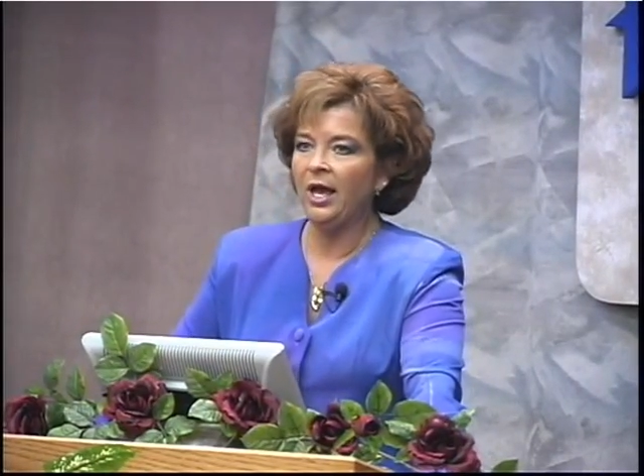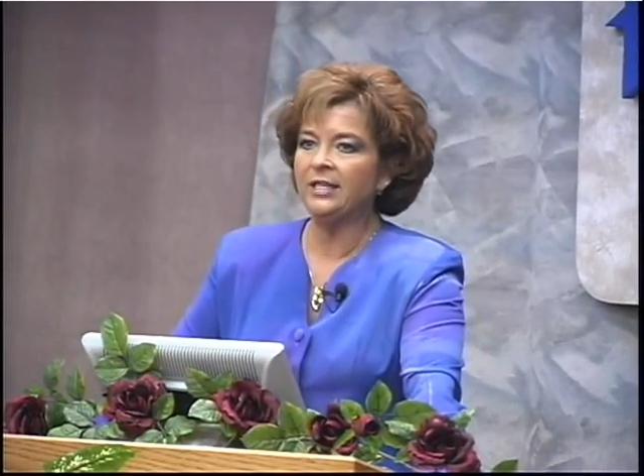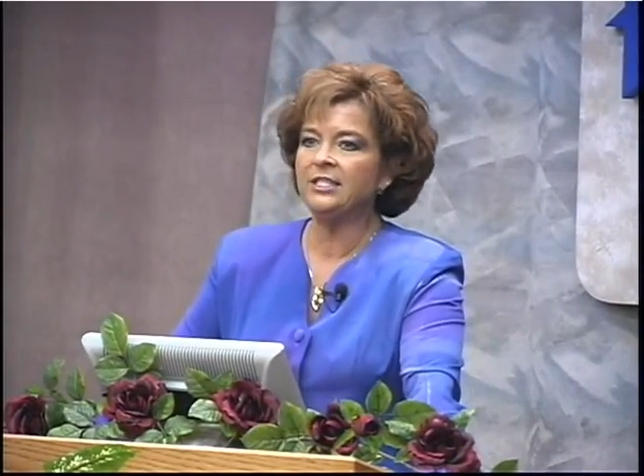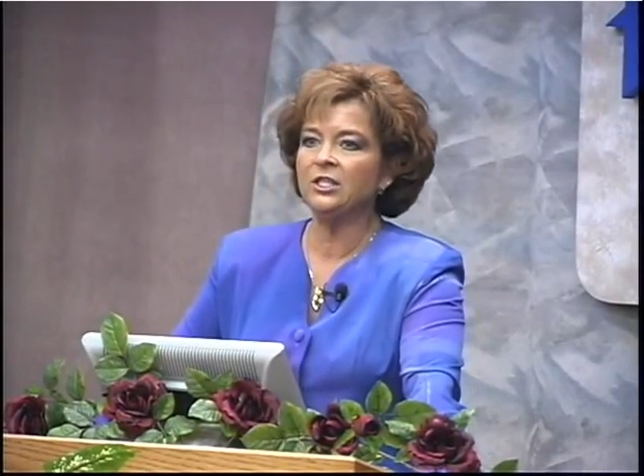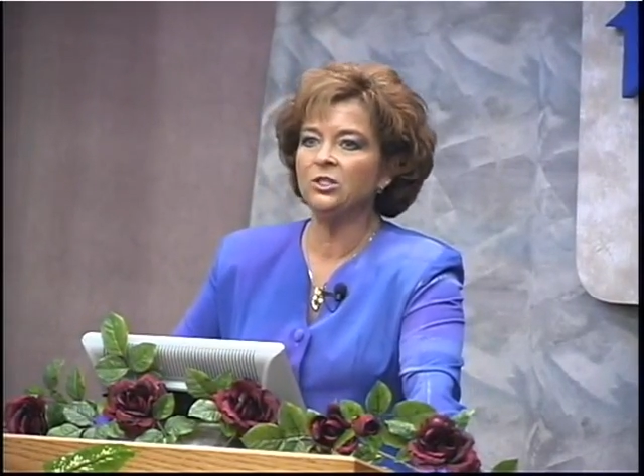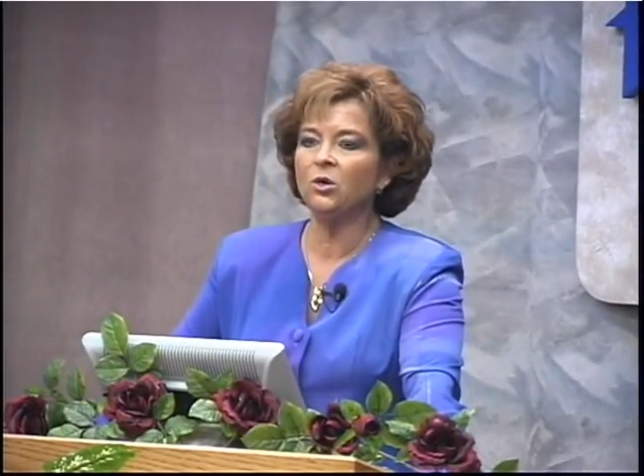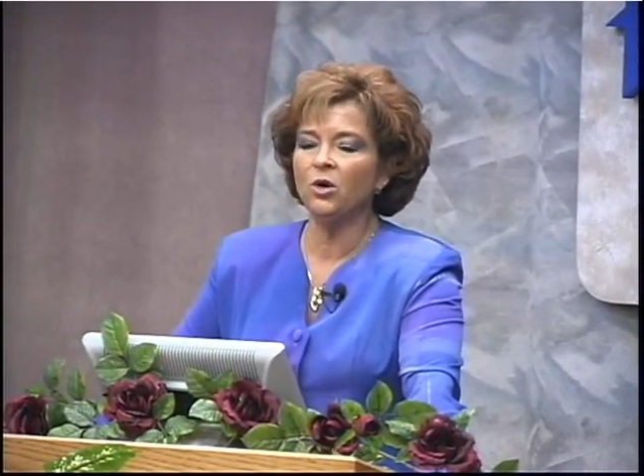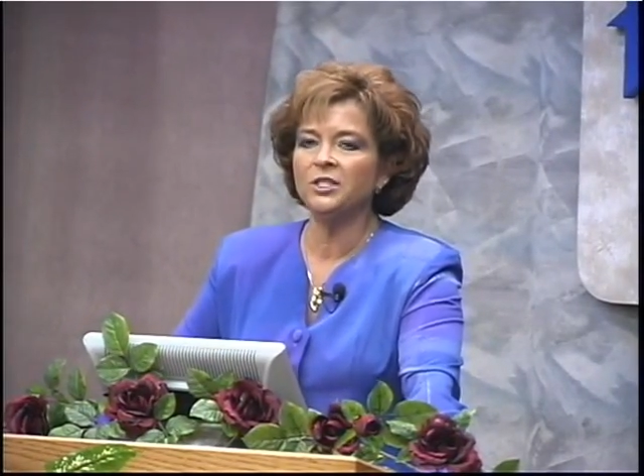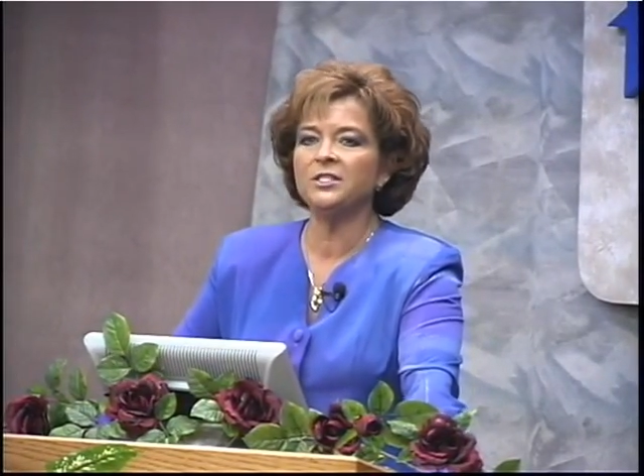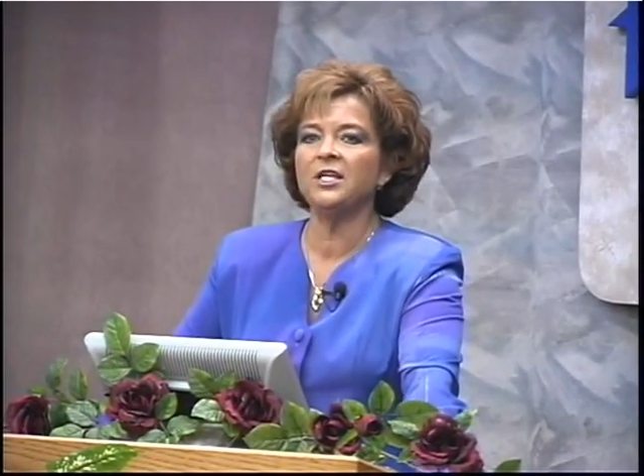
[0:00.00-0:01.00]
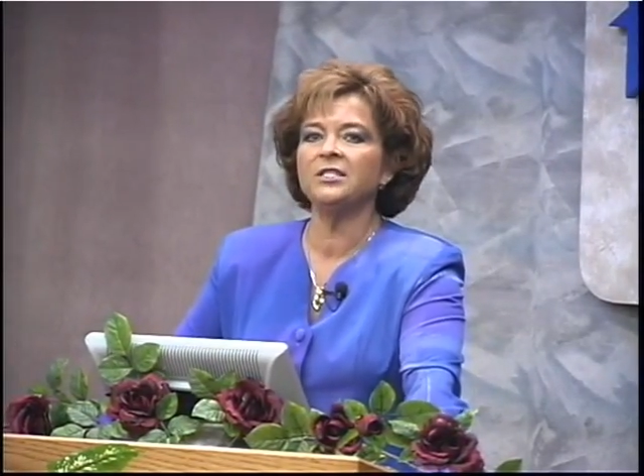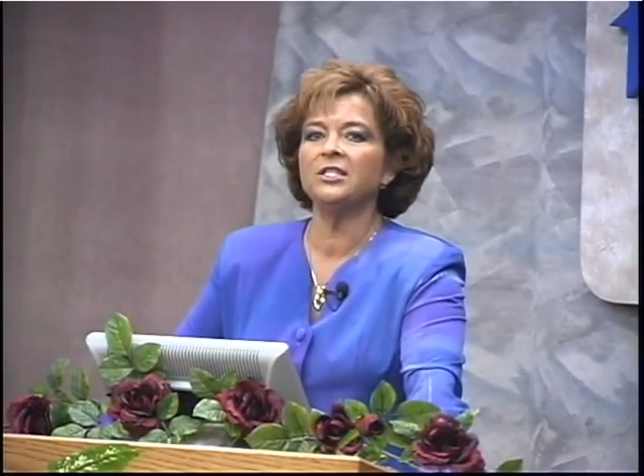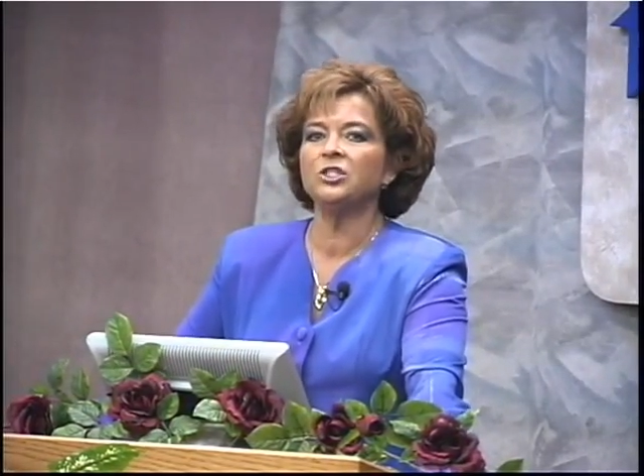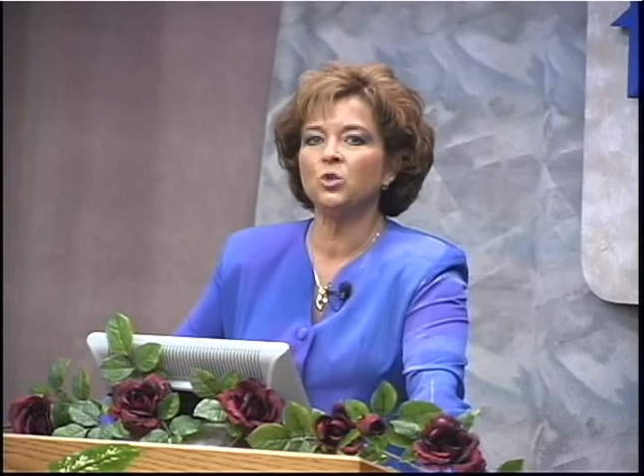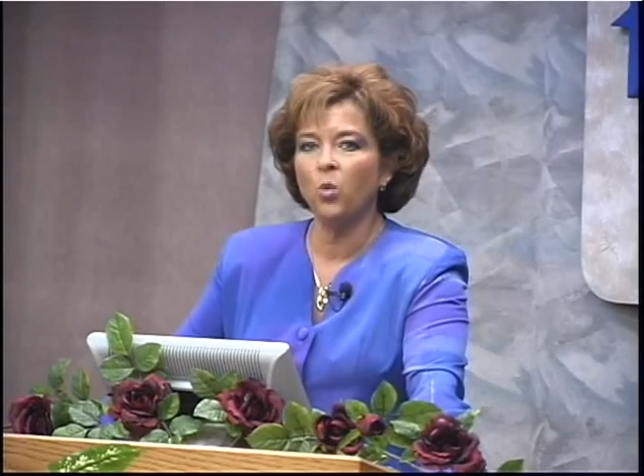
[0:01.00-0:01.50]
I said, the Lord says
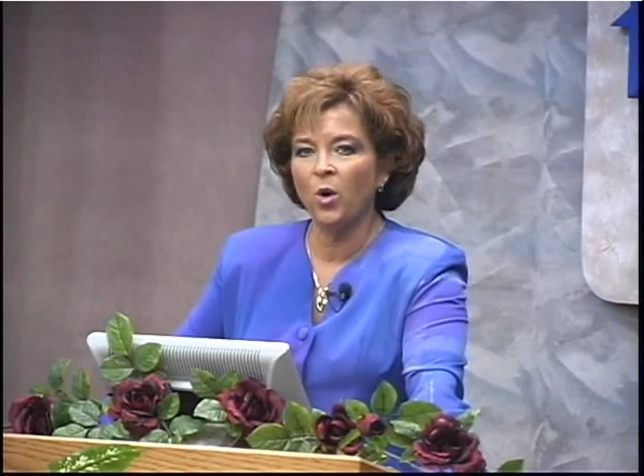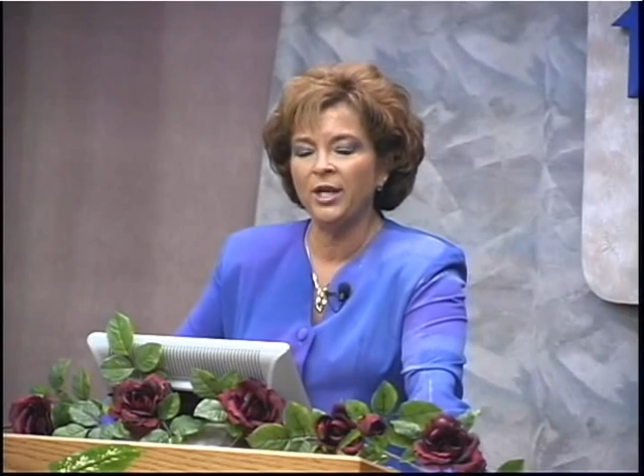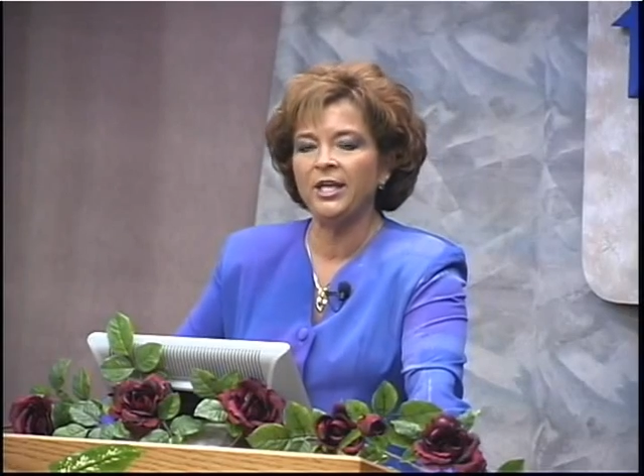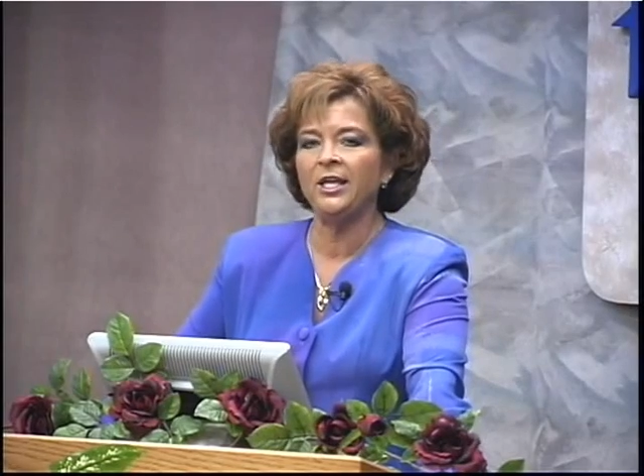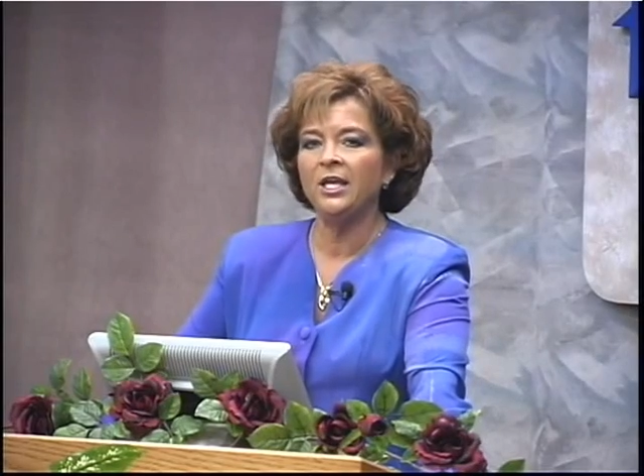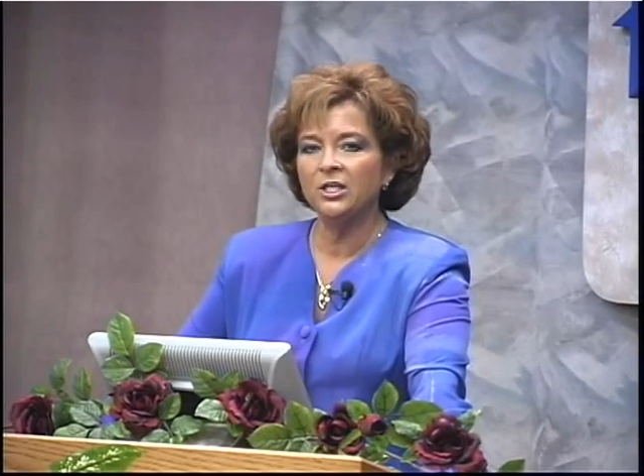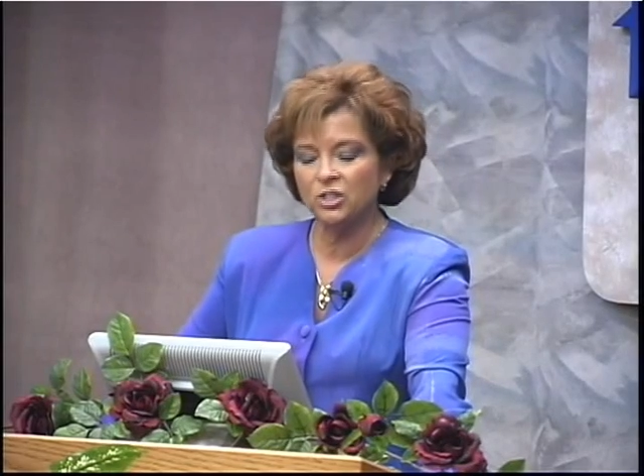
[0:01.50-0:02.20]
it's 20